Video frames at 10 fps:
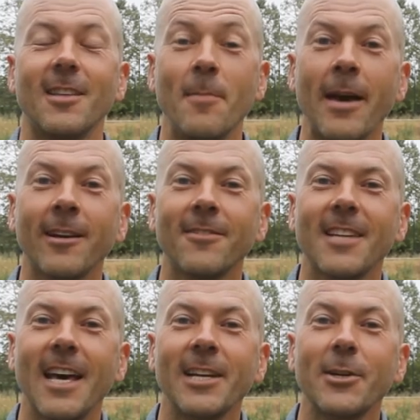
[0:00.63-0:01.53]
The mayor of
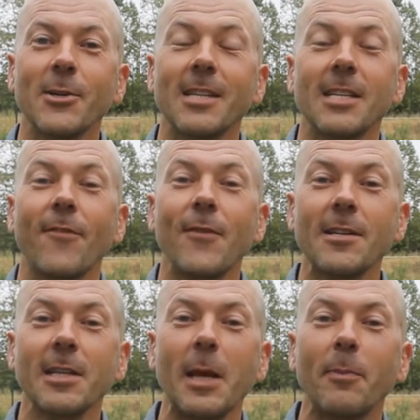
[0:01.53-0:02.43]
Santa Cruz has
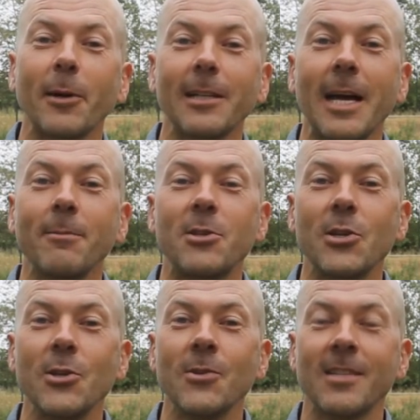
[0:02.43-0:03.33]
officially proclaimed
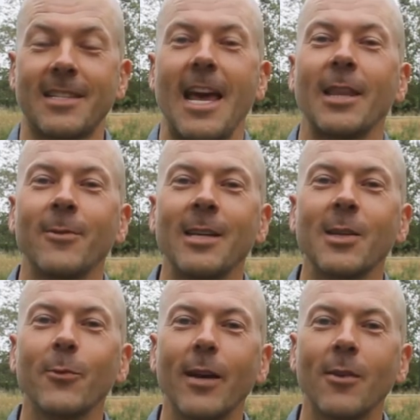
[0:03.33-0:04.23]
June San
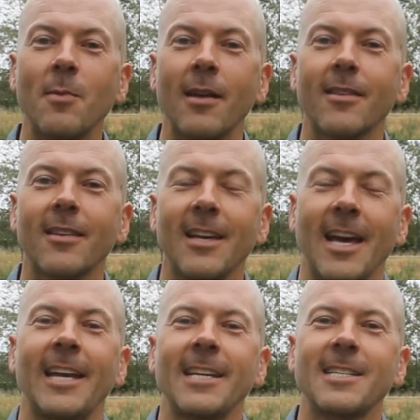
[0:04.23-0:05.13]
Lorenzo River Month.
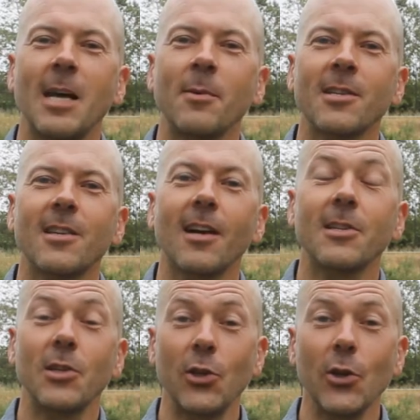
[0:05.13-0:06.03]
And as summer
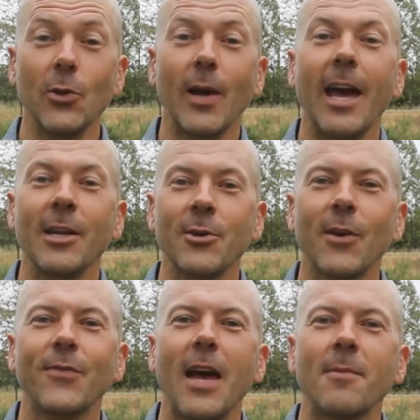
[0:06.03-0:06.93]
starts, you and
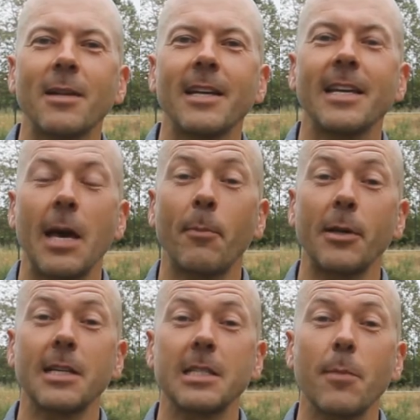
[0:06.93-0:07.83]
your family can
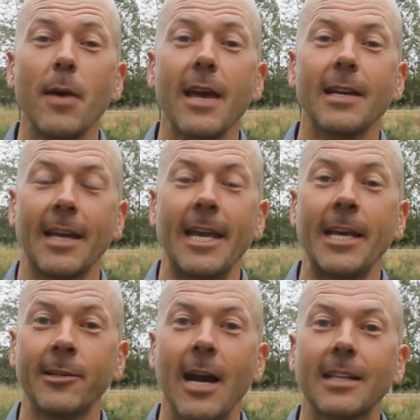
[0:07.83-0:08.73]
participate in
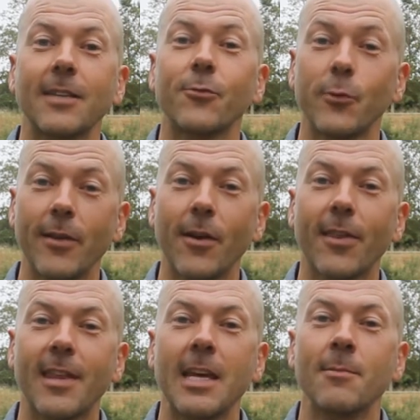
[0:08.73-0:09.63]
interactive
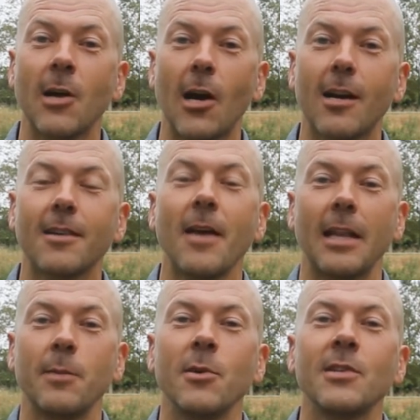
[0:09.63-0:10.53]
river-themed art
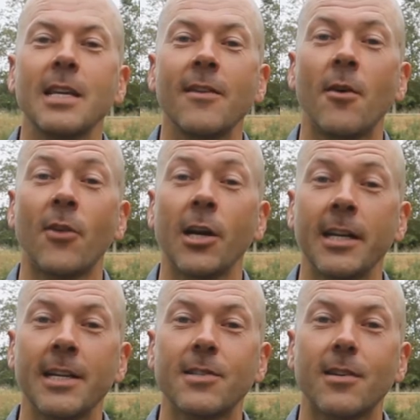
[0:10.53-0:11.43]
at the Museum of Art
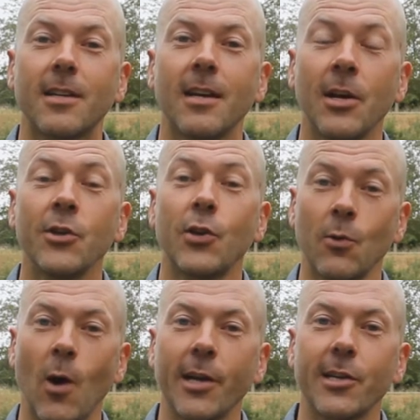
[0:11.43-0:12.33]
and History. You
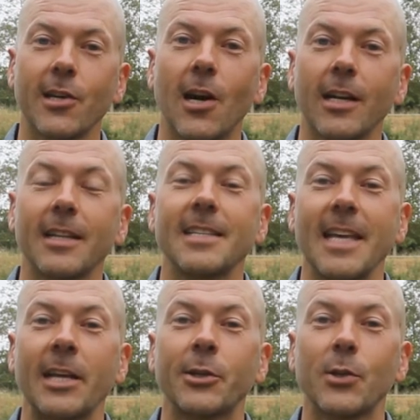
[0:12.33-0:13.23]
can walk your dog at the
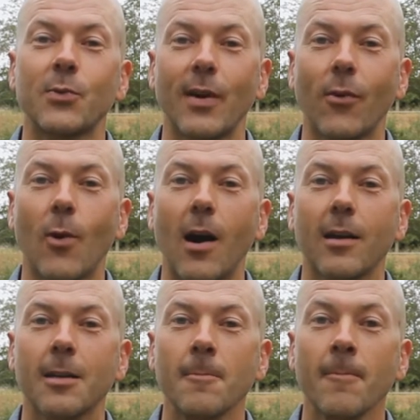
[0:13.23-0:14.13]
Santa Cruz Riverwalk,